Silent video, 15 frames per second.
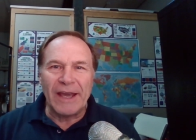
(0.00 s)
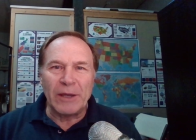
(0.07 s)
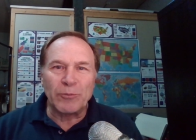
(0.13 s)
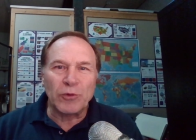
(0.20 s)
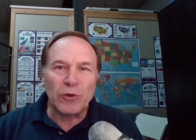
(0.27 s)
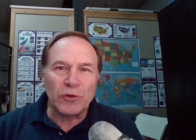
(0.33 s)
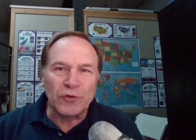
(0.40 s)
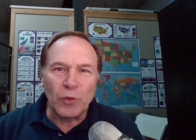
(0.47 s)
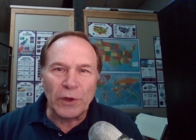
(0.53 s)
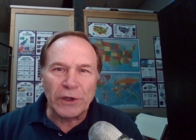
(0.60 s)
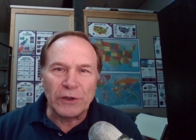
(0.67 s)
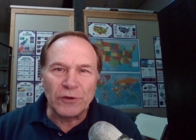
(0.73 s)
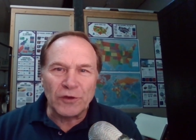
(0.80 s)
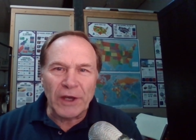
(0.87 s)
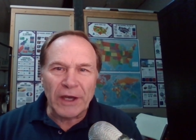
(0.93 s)
April
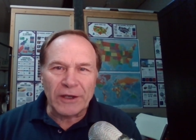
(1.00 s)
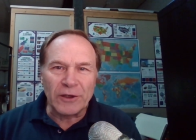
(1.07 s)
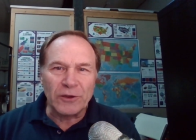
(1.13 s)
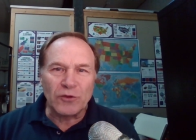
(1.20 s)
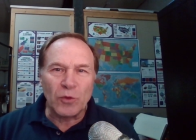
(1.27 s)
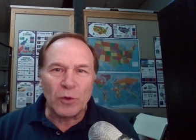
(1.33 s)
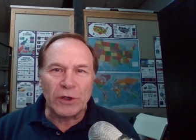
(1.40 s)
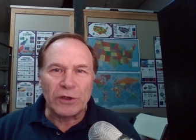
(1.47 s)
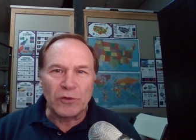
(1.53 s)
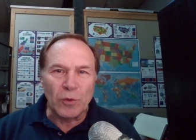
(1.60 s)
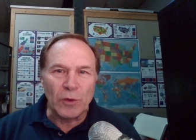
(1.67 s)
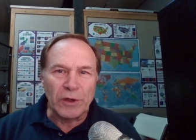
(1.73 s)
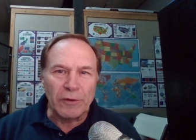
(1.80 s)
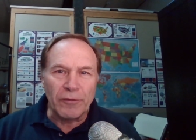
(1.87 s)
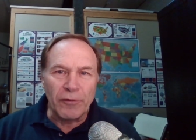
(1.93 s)
22nd,
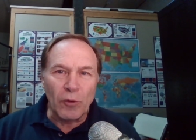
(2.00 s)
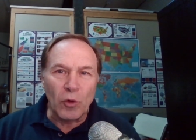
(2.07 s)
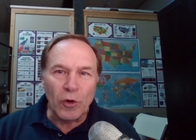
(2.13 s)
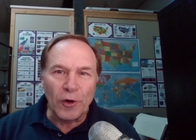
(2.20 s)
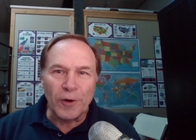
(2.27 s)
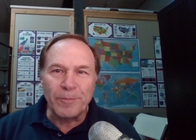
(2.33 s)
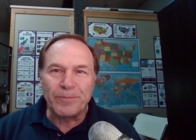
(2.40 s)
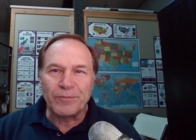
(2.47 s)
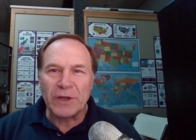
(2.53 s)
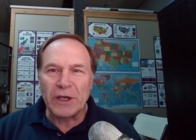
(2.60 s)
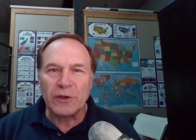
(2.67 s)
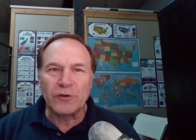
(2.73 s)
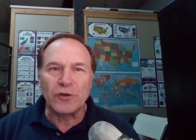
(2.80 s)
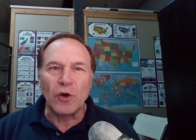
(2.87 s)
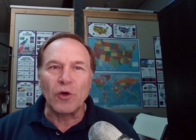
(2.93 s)
2024.
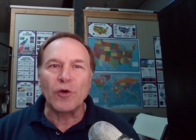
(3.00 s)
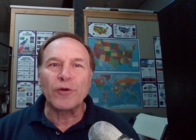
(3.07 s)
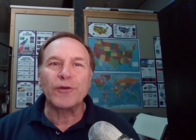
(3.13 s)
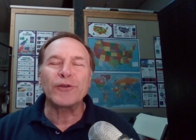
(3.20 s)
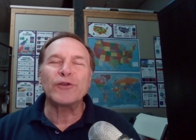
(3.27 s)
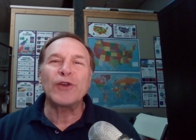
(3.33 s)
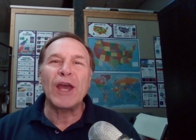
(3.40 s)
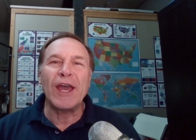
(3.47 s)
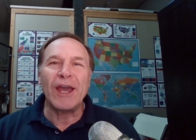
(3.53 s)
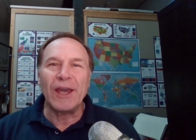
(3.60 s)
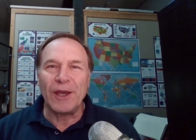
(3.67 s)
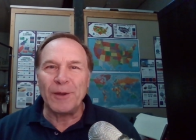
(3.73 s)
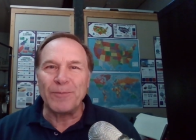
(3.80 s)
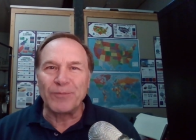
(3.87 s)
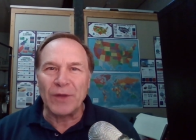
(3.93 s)
It's Earth
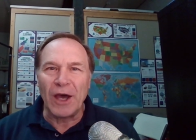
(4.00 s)
Day.